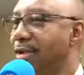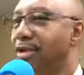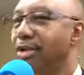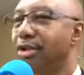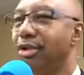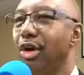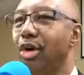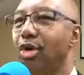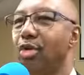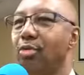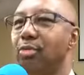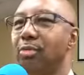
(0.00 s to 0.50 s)

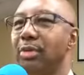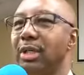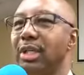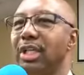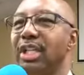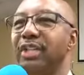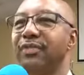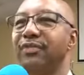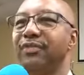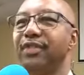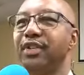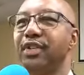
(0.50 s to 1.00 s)
Don't
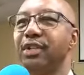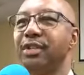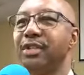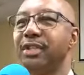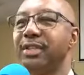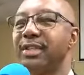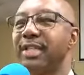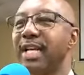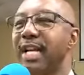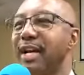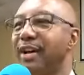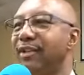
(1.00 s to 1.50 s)
lift
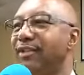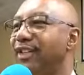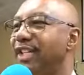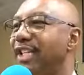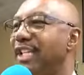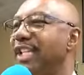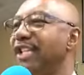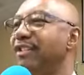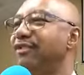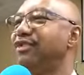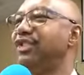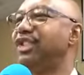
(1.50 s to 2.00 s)
yourself,
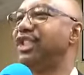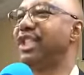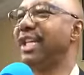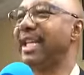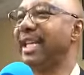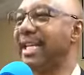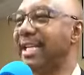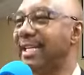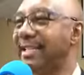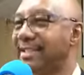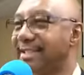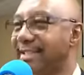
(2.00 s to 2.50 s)
lift
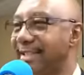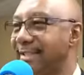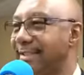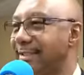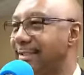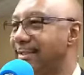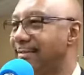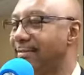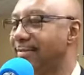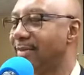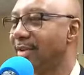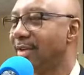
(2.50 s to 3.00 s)

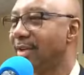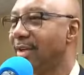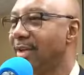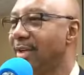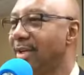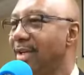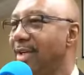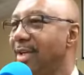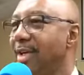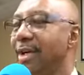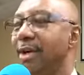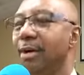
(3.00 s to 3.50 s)
Jesus.
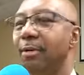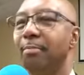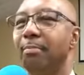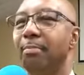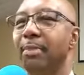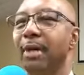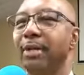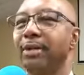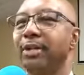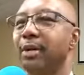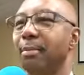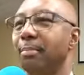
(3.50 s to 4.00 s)

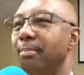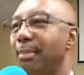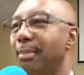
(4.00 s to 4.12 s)
But the